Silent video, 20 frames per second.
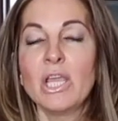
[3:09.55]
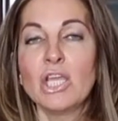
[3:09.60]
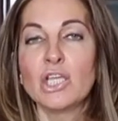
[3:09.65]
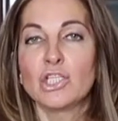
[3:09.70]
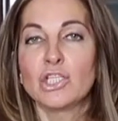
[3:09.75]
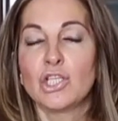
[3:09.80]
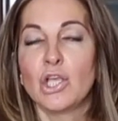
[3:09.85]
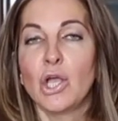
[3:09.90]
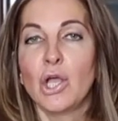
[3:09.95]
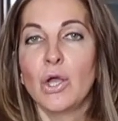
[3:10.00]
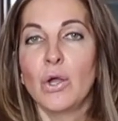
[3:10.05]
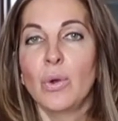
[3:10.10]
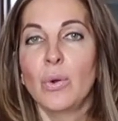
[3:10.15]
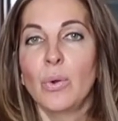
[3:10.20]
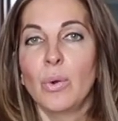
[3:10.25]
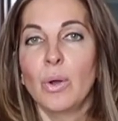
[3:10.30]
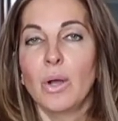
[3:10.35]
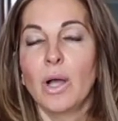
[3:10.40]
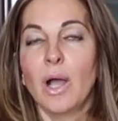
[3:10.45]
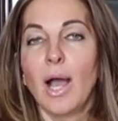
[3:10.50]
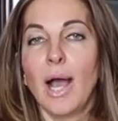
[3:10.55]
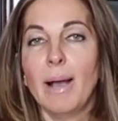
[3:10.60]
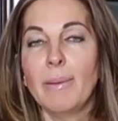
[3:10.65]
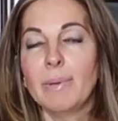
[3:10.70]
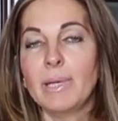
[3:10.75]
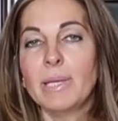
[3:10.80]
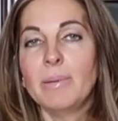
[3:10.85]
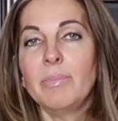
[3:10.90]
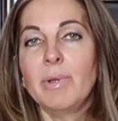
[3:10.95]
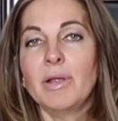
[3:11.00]
So I'm
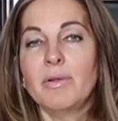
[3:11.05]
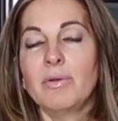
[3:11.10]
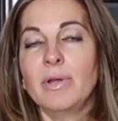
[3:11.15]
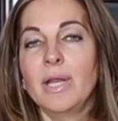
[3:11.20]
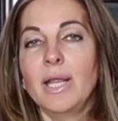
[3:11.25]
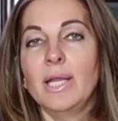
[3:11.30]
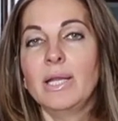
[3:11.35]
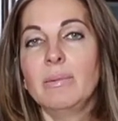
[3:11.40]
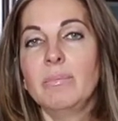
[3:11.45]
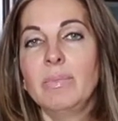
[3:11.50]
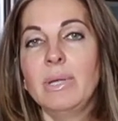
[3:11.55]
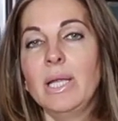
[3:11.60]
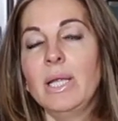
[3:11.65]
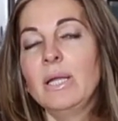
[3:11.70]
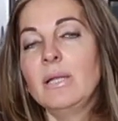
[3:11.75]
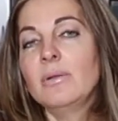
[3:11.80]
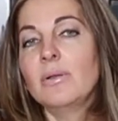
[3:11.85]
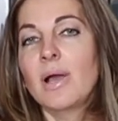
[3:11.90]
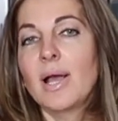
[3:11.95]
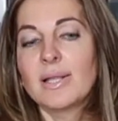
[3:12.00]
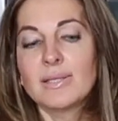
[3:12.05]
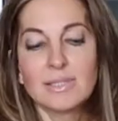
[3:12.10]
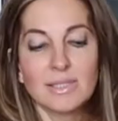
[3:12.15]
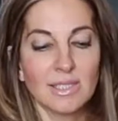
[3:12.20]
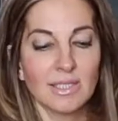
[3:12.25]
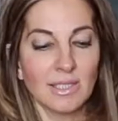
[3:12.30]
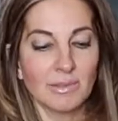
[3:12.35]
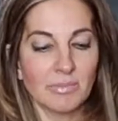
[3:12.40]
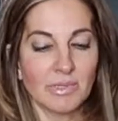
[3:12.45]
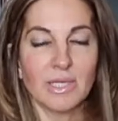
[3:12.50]
gonna marinate the meat
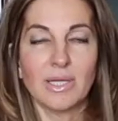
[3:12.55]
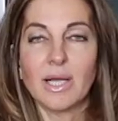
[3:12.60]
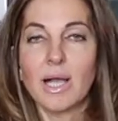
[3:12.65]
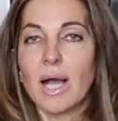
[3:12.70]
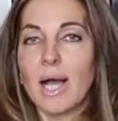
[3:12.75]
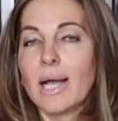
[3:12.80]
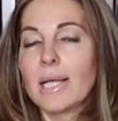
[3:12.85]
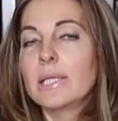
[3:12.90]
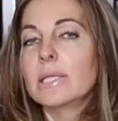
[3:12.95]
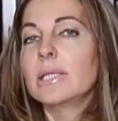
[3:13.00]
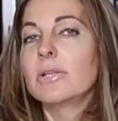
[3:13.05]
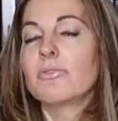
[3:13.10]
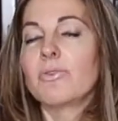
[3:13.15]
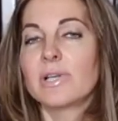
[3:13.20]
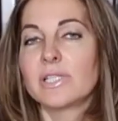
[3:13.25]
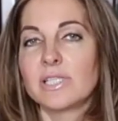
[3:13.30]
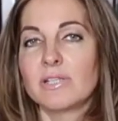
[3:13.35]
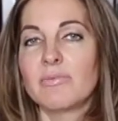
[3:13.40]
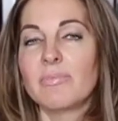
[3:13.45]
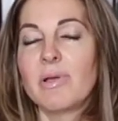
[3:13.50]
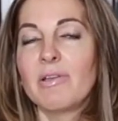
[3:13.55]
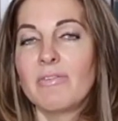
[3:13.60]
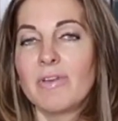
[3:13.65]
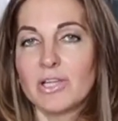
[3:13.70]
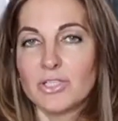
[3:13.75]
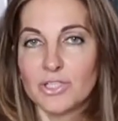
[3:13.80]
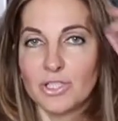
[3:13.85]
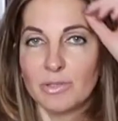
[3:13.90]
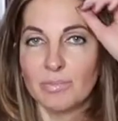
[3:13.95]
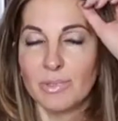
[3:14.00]
until I'm gonna cut the rest of my
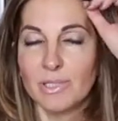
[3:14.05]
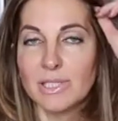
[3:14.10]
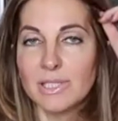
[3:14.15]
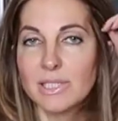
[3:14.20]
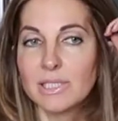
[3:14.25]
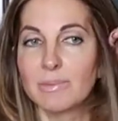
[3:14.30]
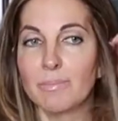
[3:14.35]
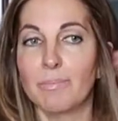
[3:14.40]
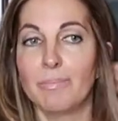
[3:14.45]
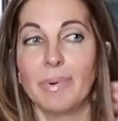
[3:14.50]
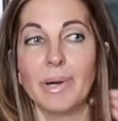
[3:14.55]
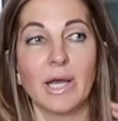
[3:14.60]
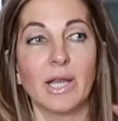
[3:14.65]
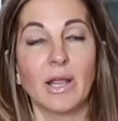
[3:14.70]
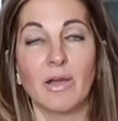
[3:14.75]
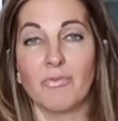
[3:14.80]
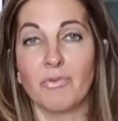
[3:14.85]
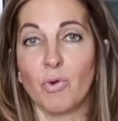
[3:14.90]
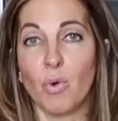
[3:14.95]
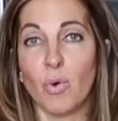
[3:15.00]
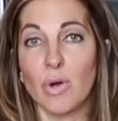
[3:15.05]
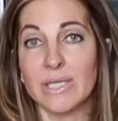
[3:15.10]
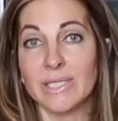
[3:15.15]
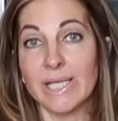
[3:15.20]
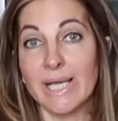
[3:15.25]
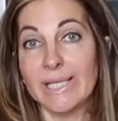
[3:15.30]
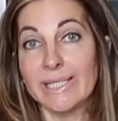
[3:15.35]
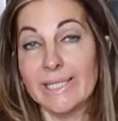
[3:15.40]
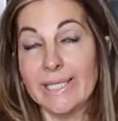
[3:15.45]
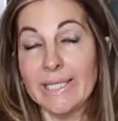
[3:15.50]
vegetables. But of course,
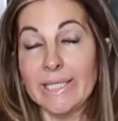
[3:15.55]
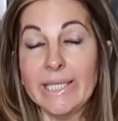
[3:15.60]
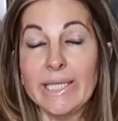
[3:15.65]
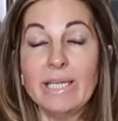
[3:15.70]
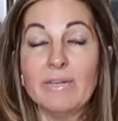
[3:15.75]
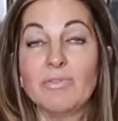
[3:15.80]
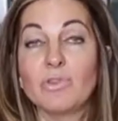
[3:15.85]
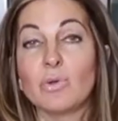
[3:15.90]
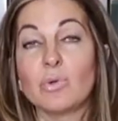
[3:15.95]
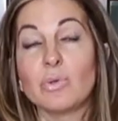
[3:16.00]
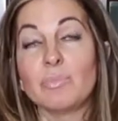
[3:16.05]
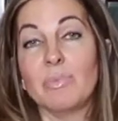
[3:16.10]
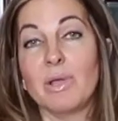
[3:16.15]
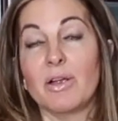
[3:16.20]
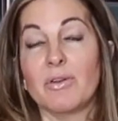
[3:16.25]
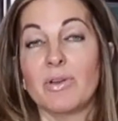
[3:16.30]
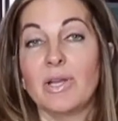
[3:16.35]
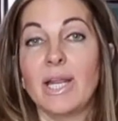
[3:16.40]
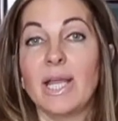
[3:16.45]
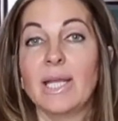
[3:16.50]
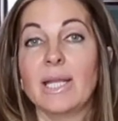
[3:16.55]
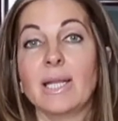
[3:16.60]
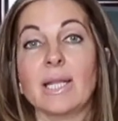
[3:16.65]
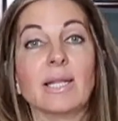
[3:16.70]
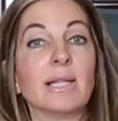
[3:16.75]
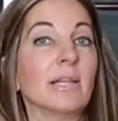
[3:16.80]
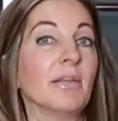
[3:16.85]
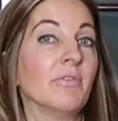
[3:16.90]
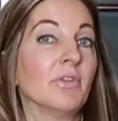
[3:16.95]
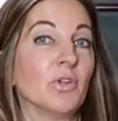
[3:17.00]
ideally, if you could marinate it
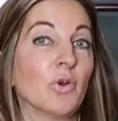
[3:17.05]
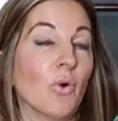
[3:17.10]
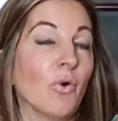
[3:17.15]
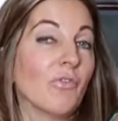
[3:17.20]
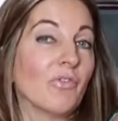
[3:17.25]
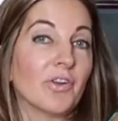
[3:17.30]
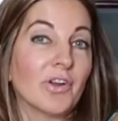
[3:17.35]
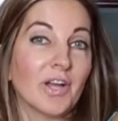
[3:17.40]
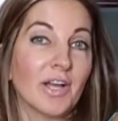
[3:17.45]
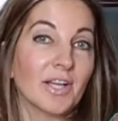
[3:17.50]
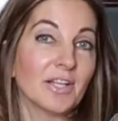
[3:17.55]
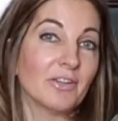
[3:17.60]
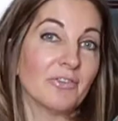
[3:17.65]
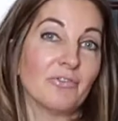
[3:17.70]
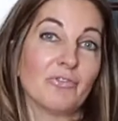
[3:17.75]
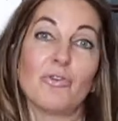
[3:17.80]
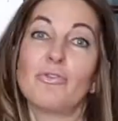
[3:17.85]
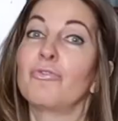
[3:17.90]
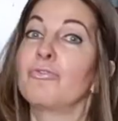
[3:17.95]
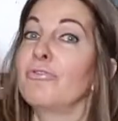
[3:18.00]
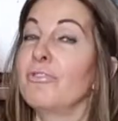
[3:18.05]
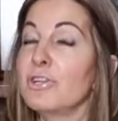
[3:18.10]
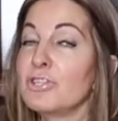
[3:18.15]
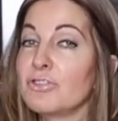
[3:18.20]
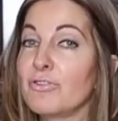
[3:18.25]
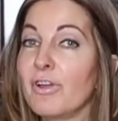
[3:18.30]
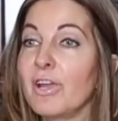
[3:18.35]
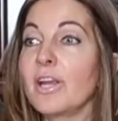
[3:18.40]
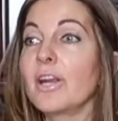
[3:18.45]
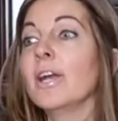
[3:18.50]
and leave it overnight in your
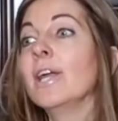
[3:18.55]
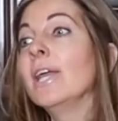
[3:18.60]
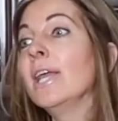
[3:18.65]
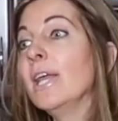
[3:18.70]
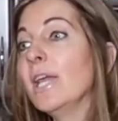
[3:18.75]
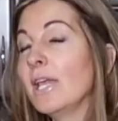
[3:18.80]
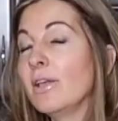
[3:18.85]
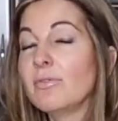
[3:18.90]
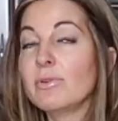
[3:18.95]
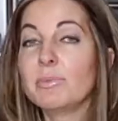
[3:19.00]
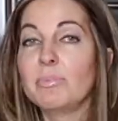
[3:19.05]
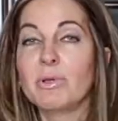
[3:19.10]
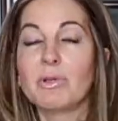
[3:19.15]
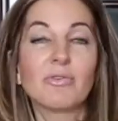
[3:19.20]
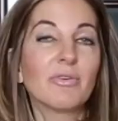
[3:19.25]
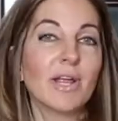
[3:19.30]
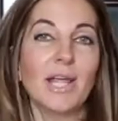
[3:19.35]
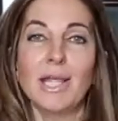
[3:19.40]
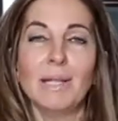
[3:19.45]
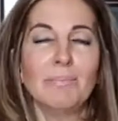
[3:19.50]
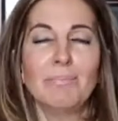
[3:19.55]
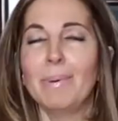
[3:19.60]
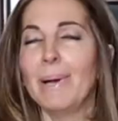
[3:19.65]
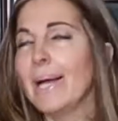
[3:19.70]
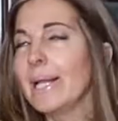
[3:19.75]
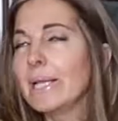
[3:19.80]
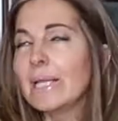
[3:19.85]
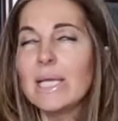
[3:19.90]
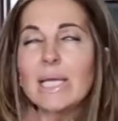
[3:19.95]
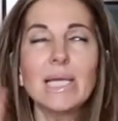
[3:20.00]
refrigerator, it would be great,
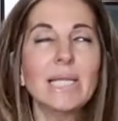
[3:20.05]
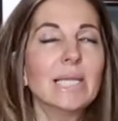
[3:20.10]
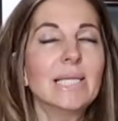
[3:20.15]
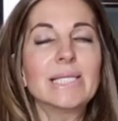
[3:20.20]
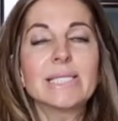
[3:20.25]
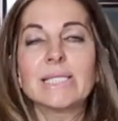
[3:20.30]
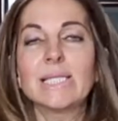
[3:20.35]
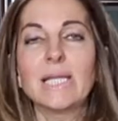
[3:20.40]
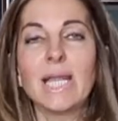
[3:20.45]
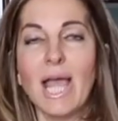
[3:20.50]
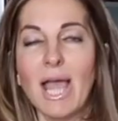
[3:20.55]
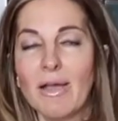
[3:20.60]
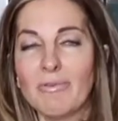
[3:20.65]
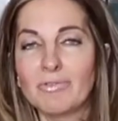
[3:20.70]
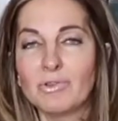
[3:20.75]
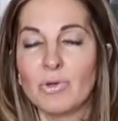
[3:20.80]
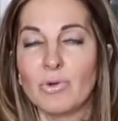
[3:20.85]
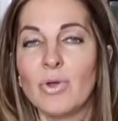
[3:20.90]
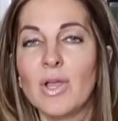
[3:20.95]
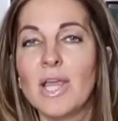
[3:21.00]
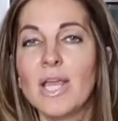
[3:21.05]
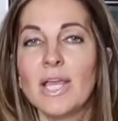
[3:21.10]
but it doesn't have to.